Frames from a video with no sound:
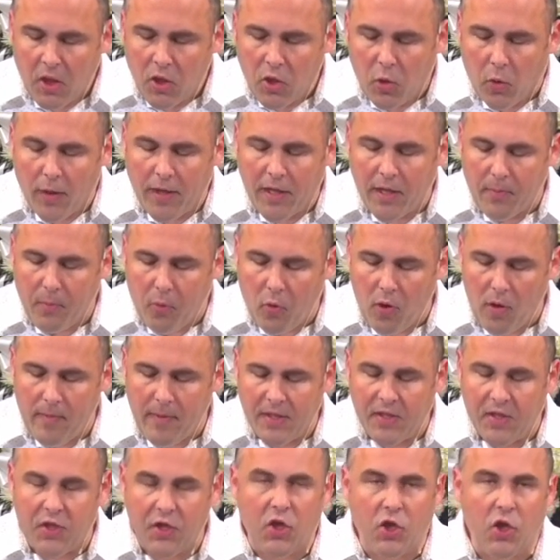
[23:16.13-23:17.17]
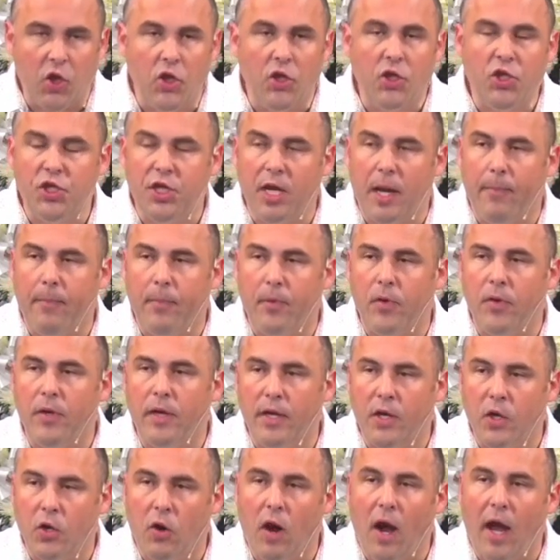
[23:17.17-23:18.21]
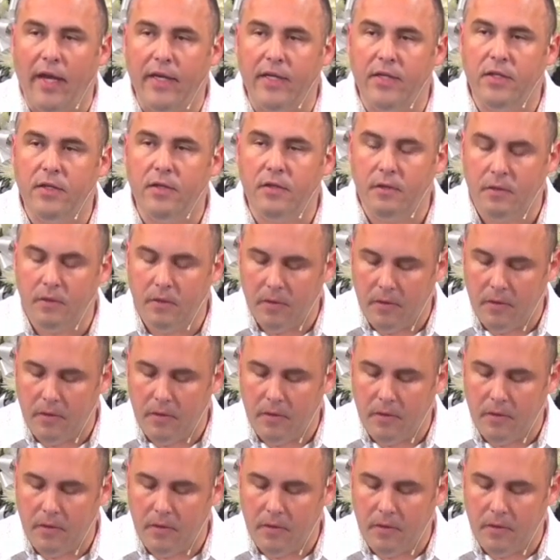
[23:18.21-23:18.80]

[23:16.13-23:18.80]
going to point me to the Good Shepherd in Christ?